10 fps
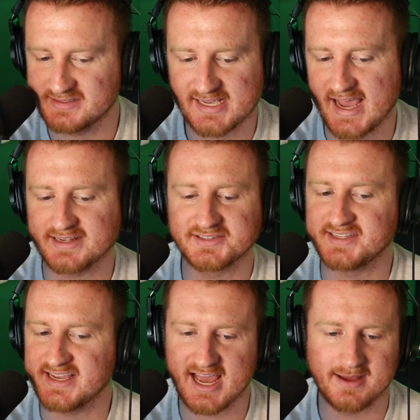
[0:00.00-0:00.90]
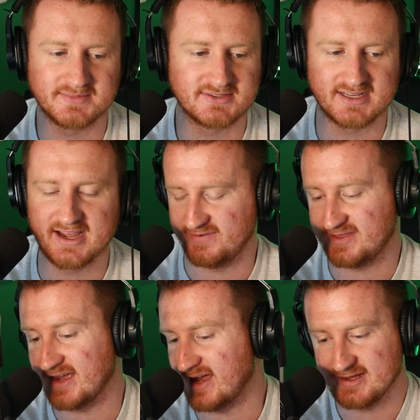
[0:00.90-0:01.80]
Text, DMs,
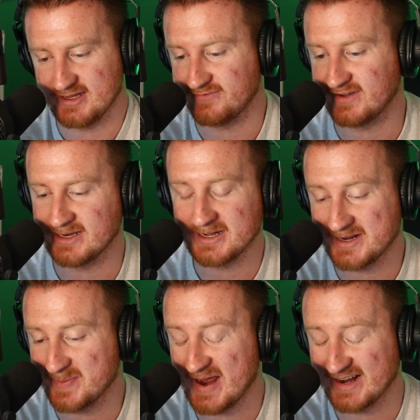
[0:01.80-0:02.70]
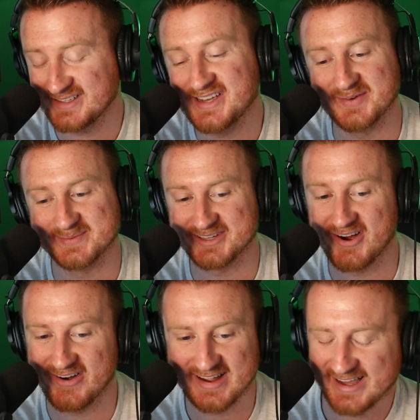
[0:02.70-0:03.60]
everything. If I didn't get back to you, I'm
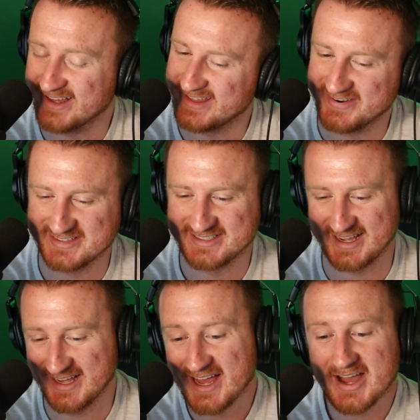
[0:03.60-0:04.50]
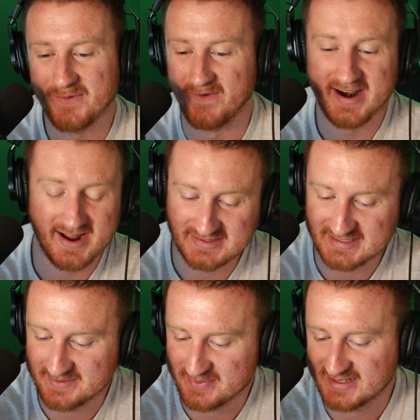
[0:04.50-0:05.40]
sorry. There's one, I was
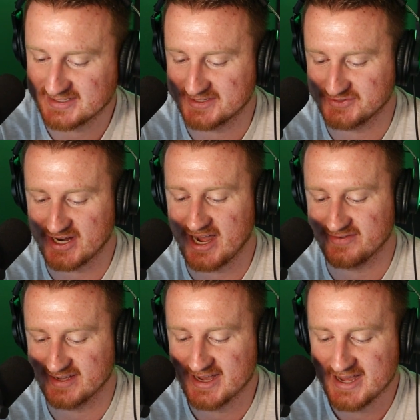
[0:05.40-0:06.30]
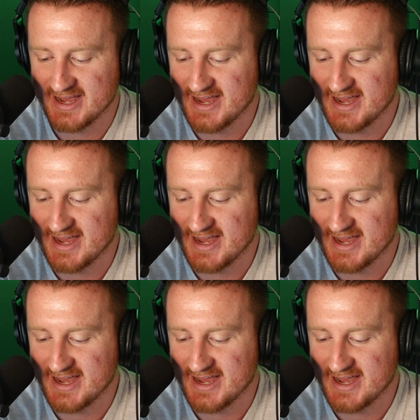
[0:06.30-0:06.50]
in the process of driving.